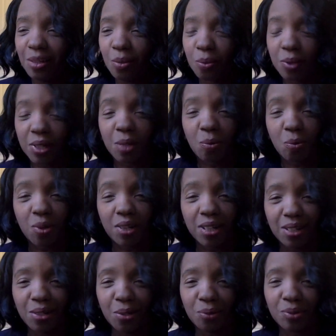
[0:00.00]
really want to
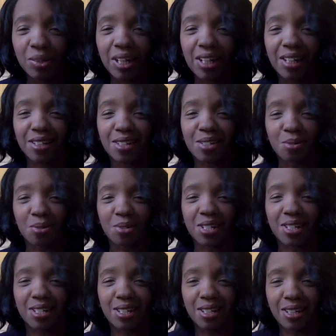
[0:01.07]
know the
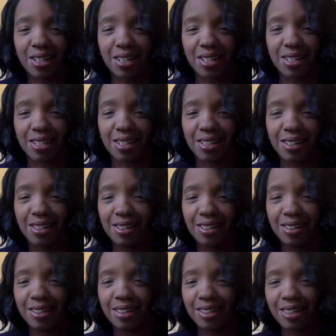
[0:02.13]
answers to these
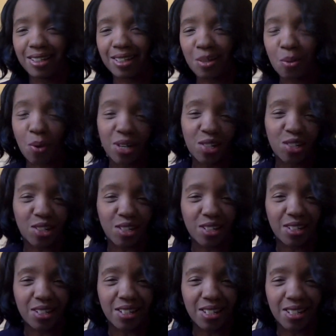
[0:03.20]

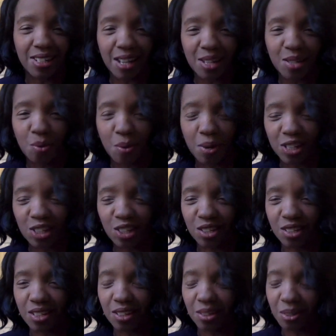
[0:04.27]
questions, these next
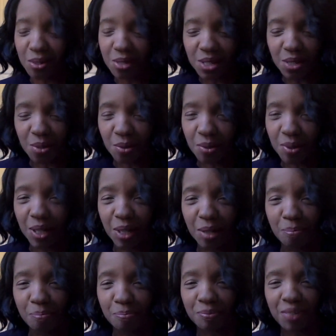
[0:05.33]
questions. So
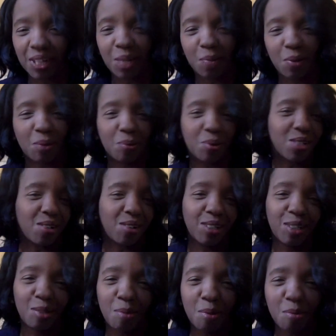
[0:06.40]
anyway, we'll talk a
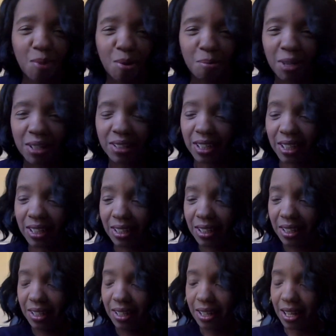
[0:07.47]
little bit more about that.
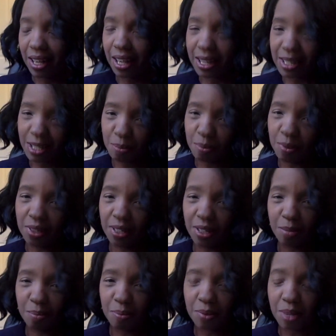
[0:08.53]
I had to pull
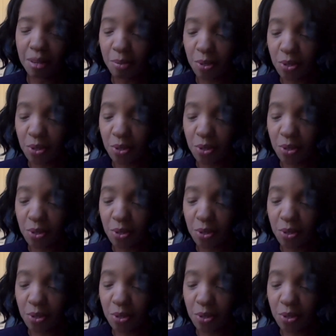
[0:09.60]
up, I'm